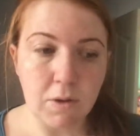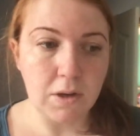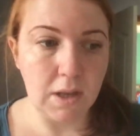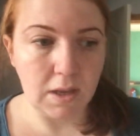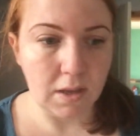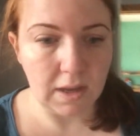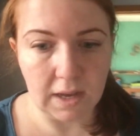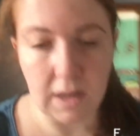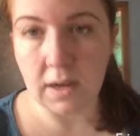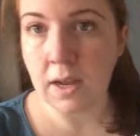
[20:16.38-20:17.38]
morning
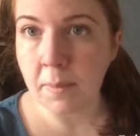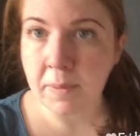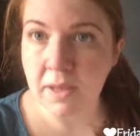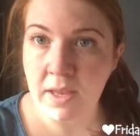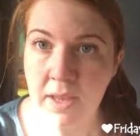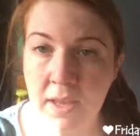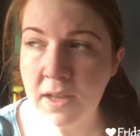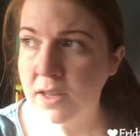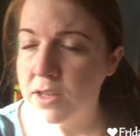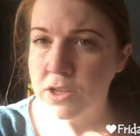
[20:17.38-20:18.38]
and happy
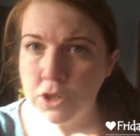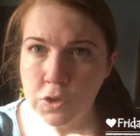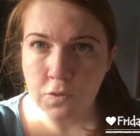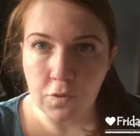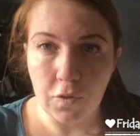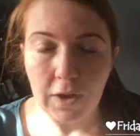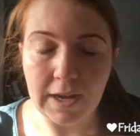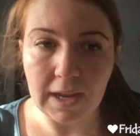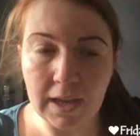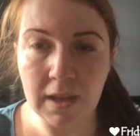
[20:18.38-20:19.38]

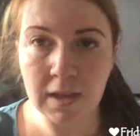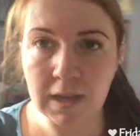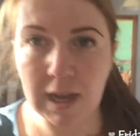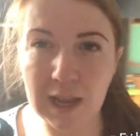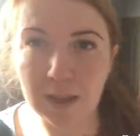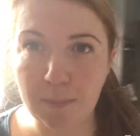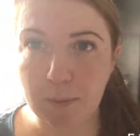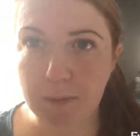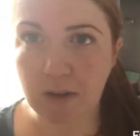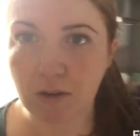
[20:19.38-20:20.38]
Friday. I
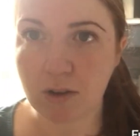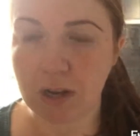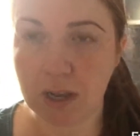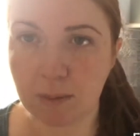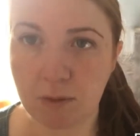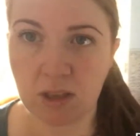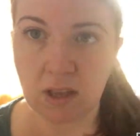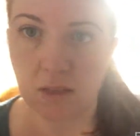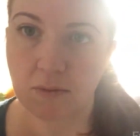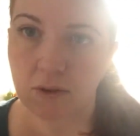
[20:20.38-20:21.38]
probably look like I'm looking
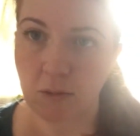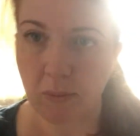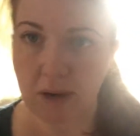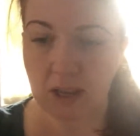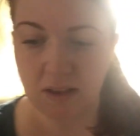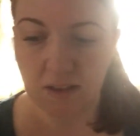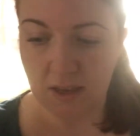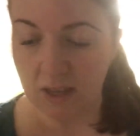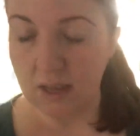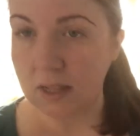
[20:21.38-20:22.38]
in the wrong place
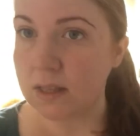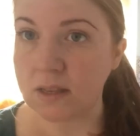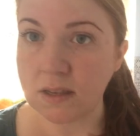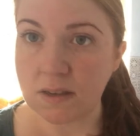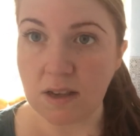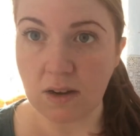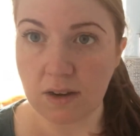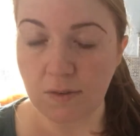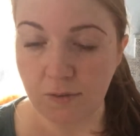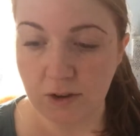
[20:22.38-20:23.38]
and sound
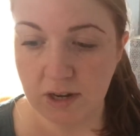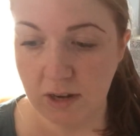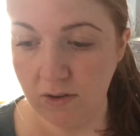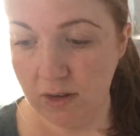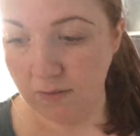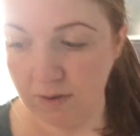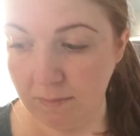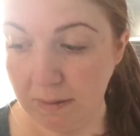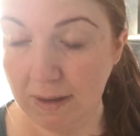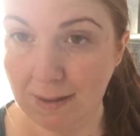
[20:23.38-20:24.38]
different and look
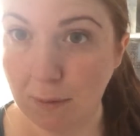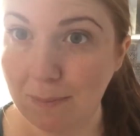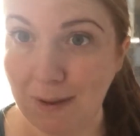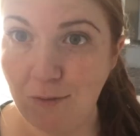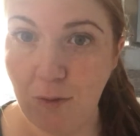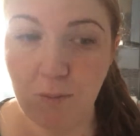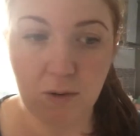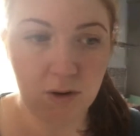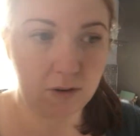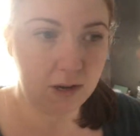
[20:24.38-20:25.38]
different because I'm on my
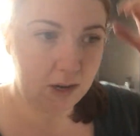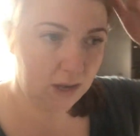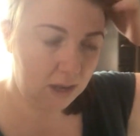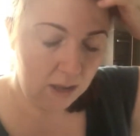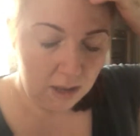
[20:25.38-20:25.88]
phone currently.